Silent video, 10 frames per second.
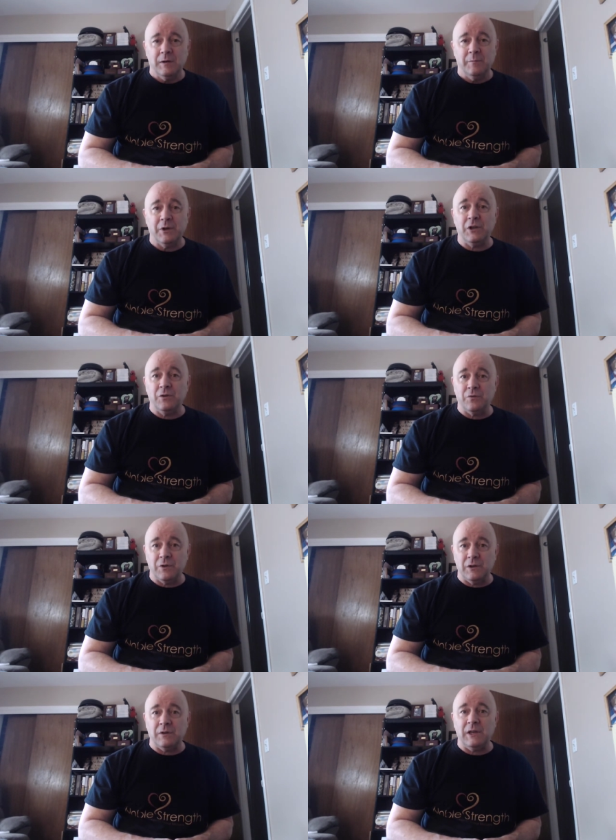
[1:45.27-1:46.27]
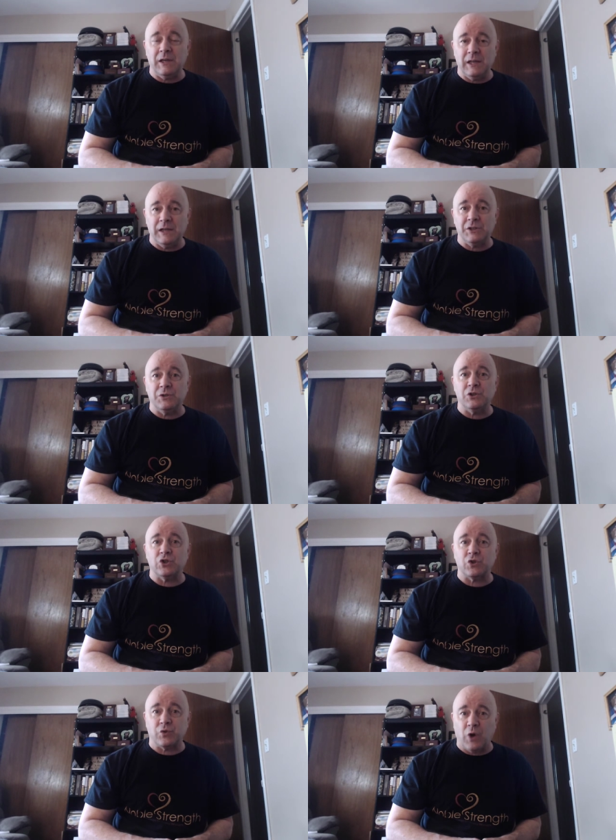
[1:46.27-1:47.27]
but you really need to
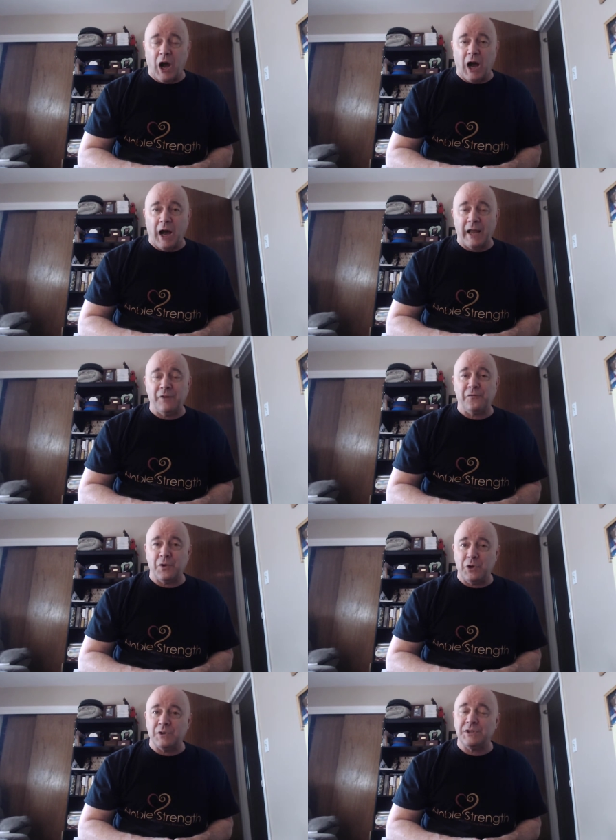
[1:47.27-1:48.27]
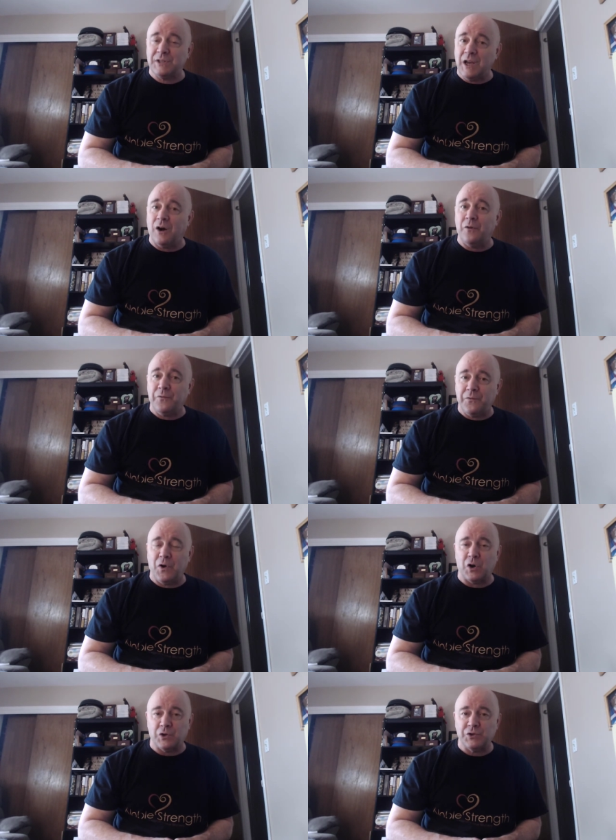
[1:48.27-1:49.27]
try for yourself
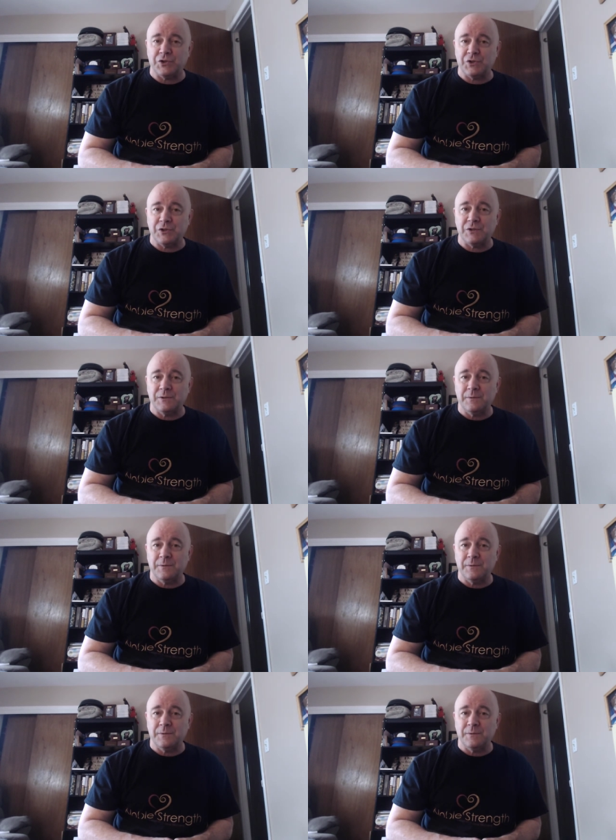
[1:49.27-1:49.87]
first.